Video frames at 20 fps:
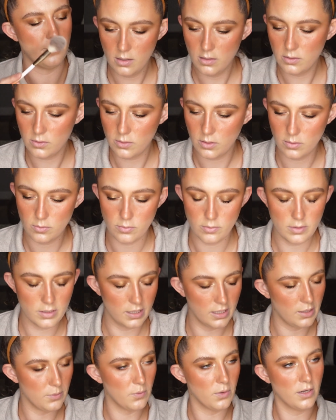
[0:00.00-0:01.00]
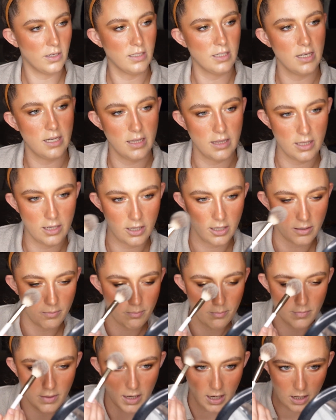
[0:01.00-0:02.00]
So I really worked it in there
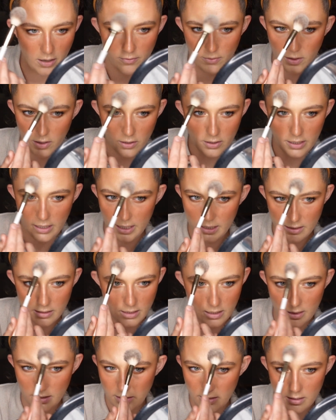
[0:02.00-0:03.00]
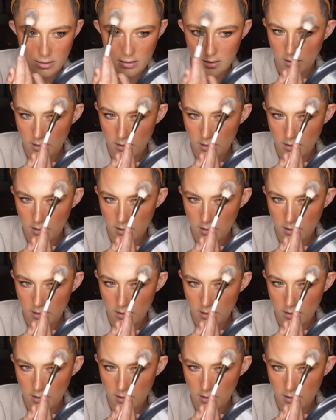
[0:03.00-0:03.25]
and got off all the excess.